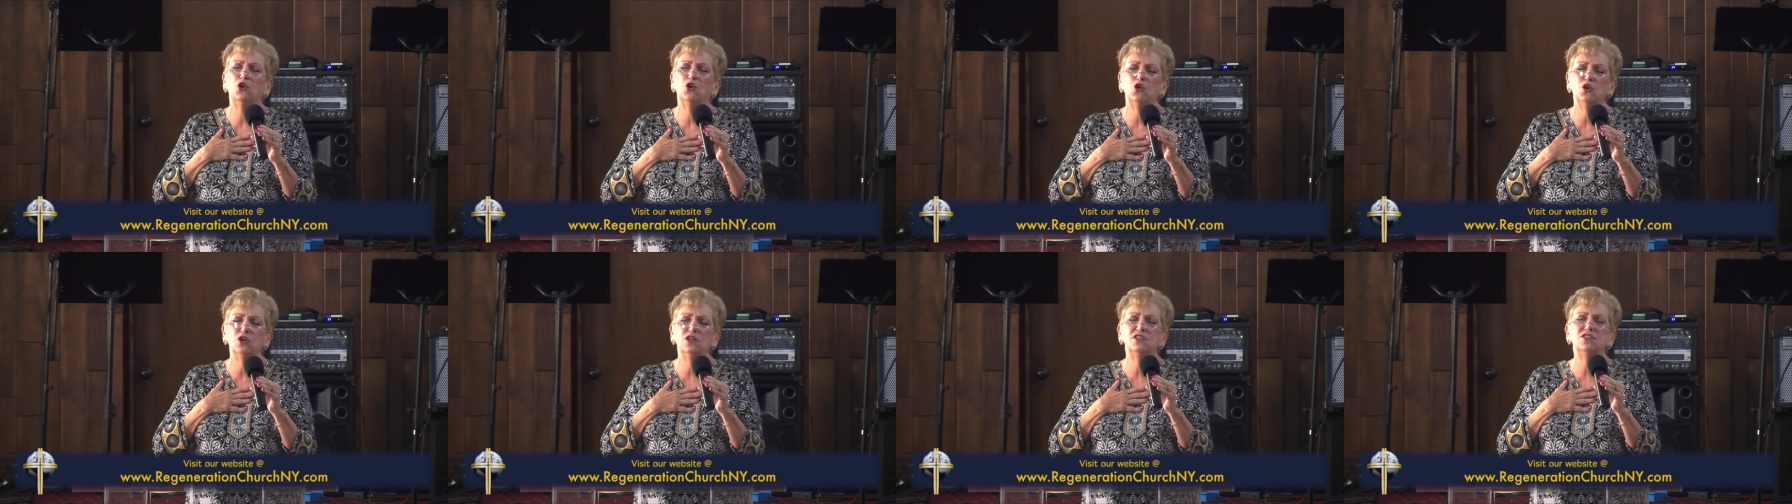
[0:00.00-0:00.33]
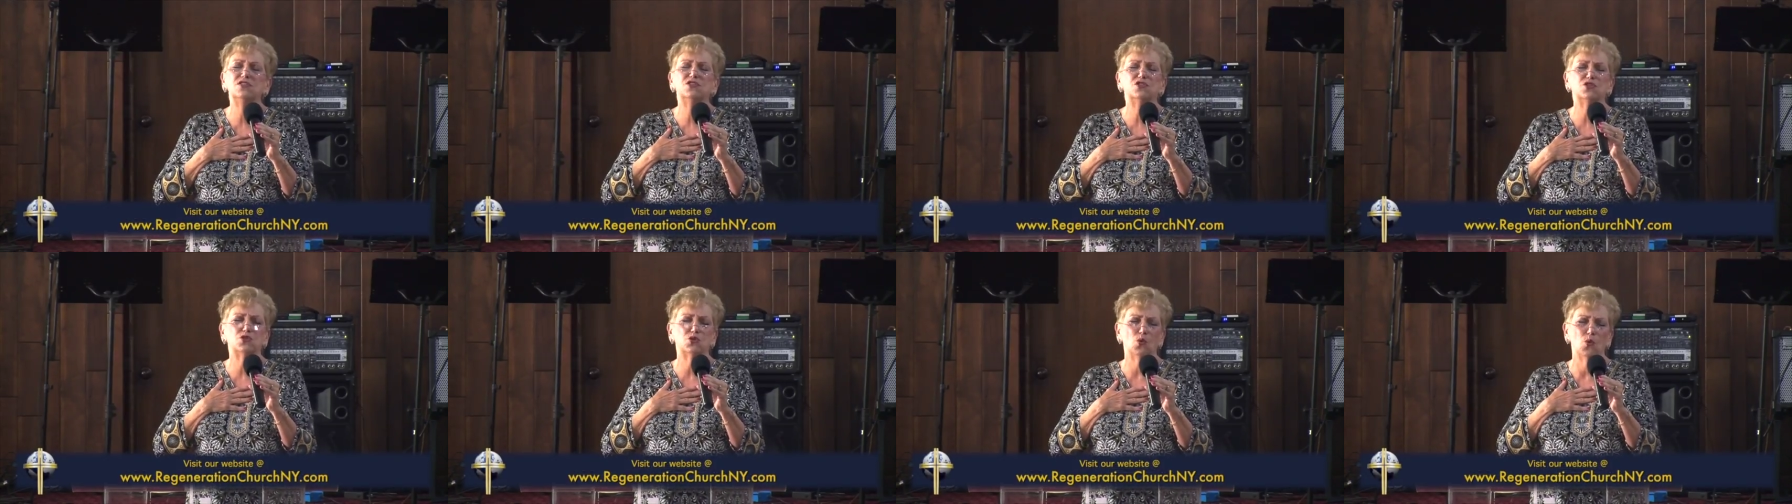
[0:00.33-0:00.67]
good
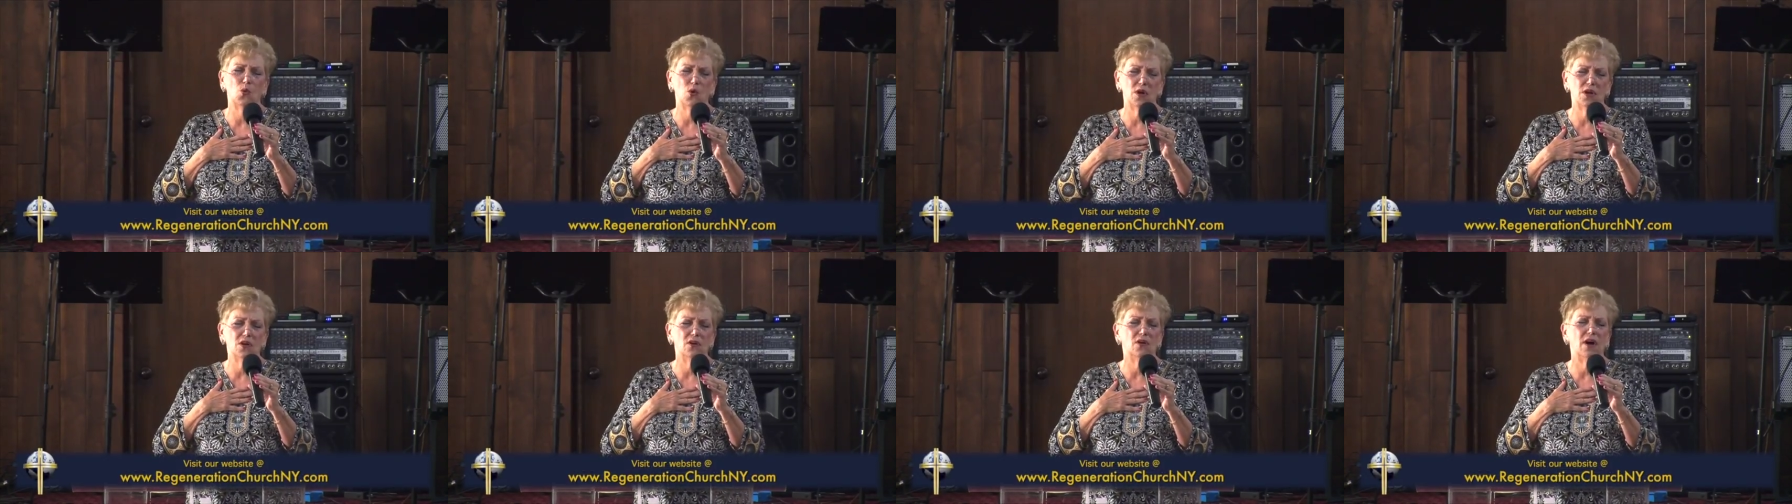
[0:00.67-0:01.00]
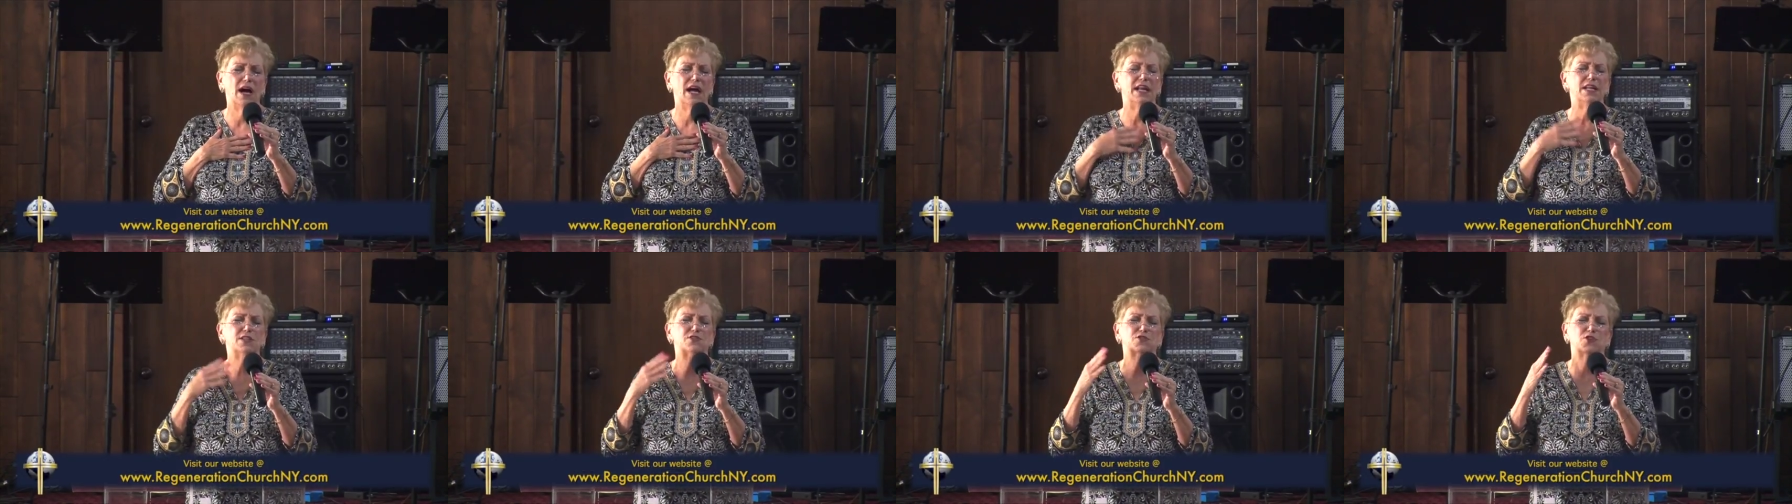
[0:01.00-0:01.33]
soil
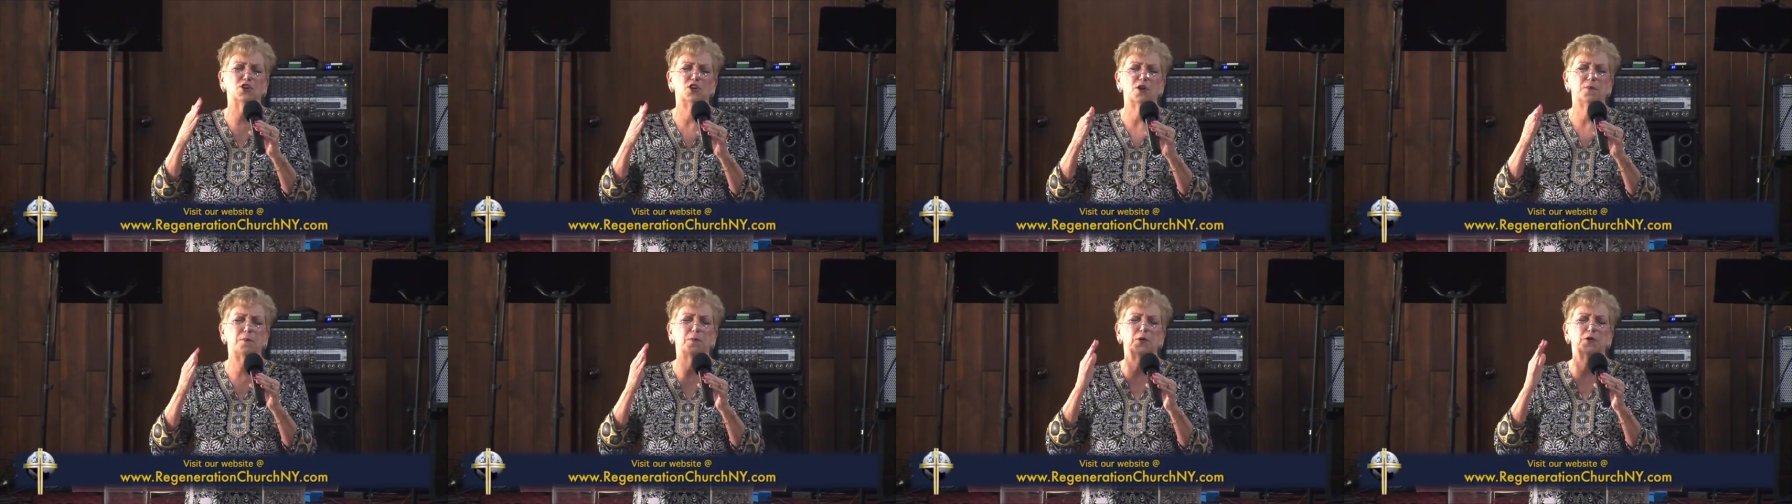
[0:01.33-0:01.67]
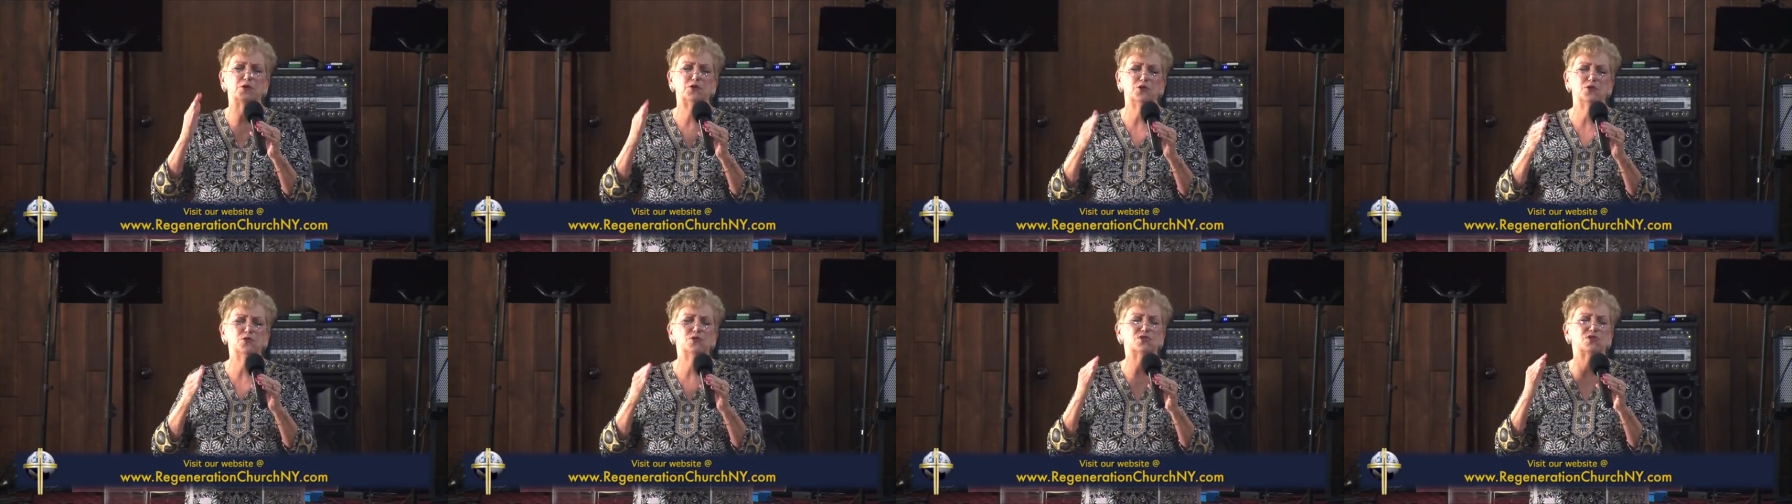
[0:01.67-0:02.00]
and it's going to
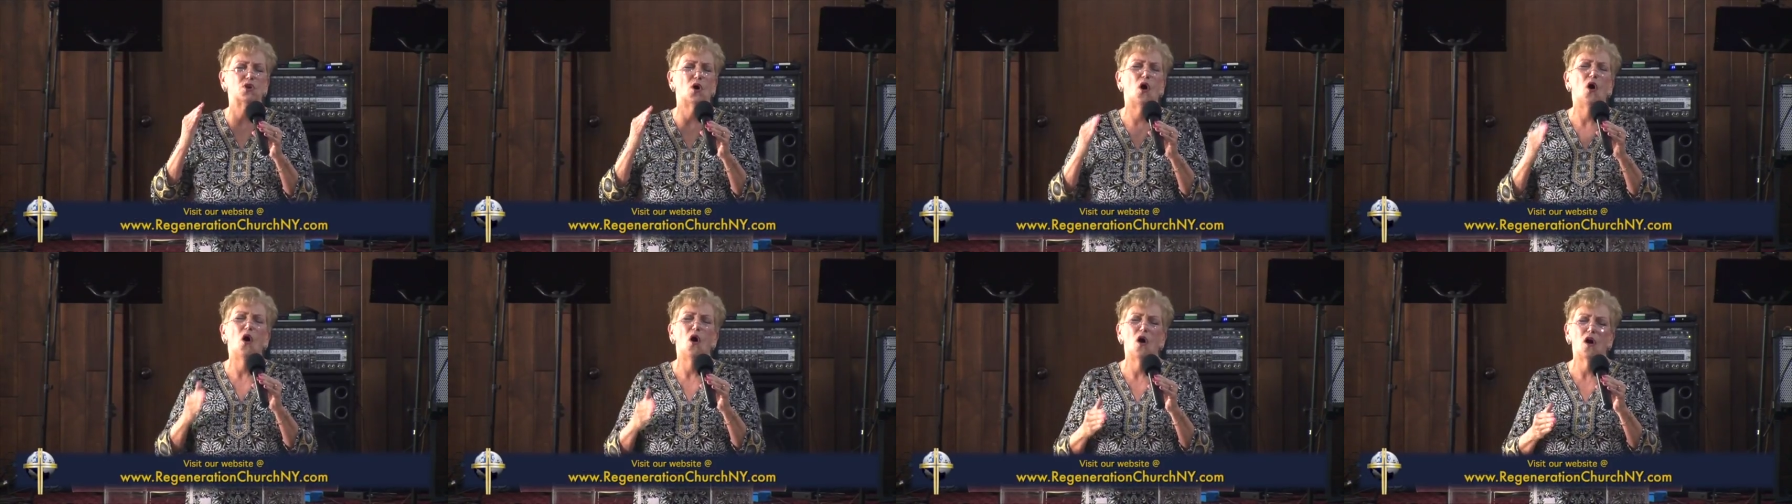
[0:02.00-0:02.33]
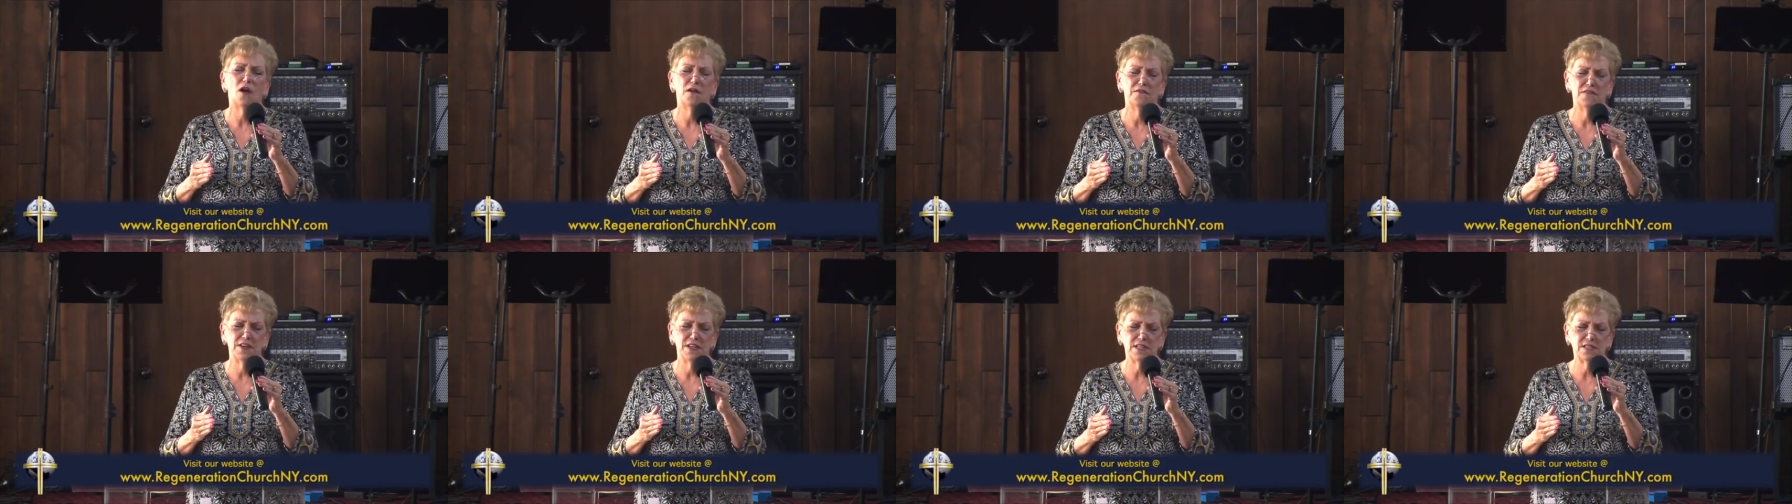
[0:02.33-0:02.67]
produce a
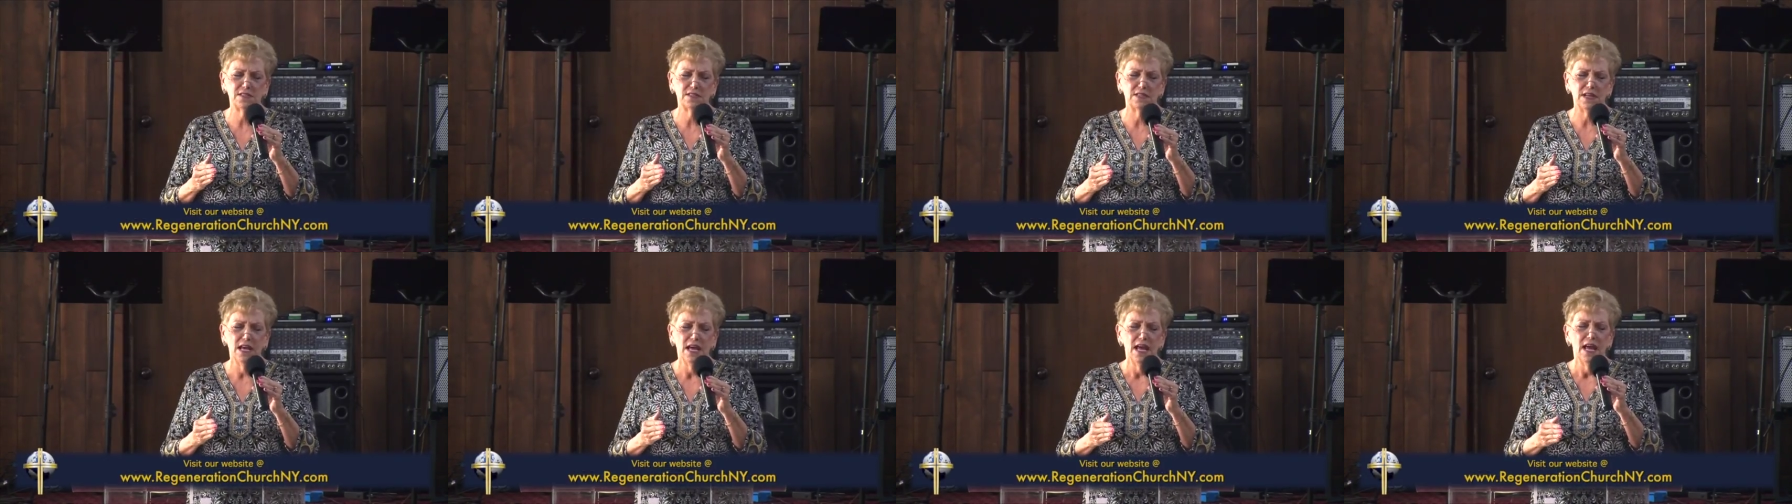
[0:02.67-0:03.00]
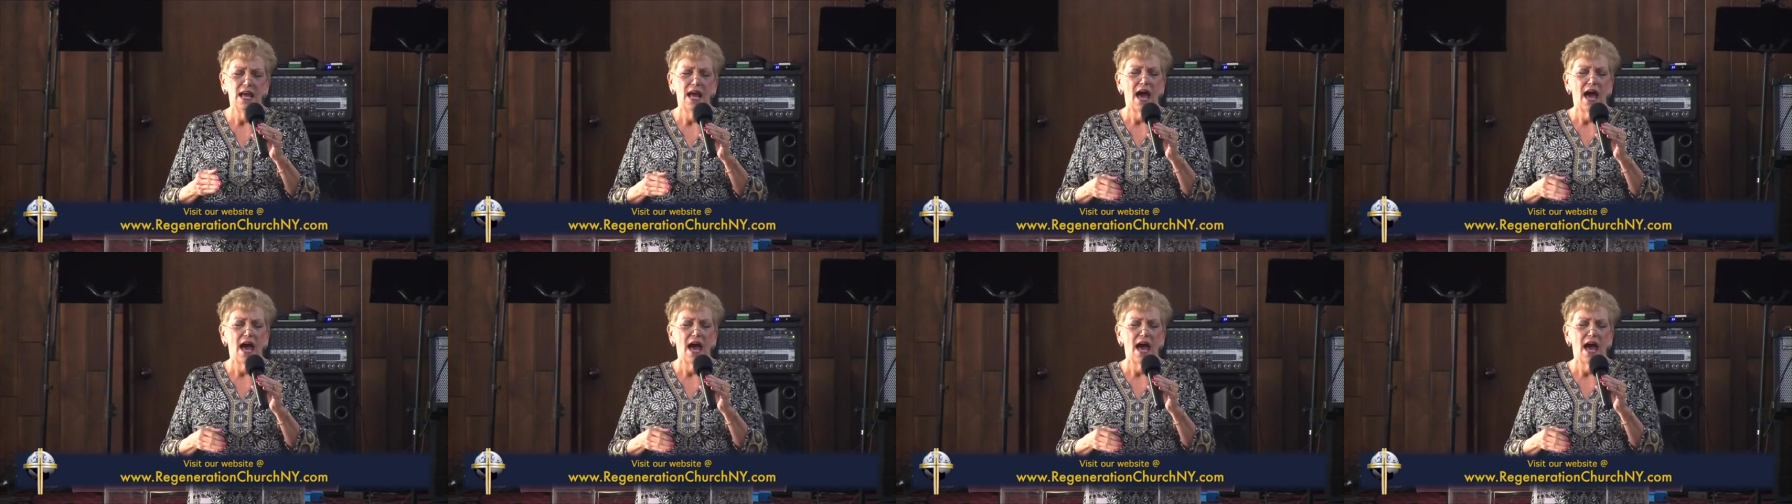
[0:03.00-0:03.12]
harvest.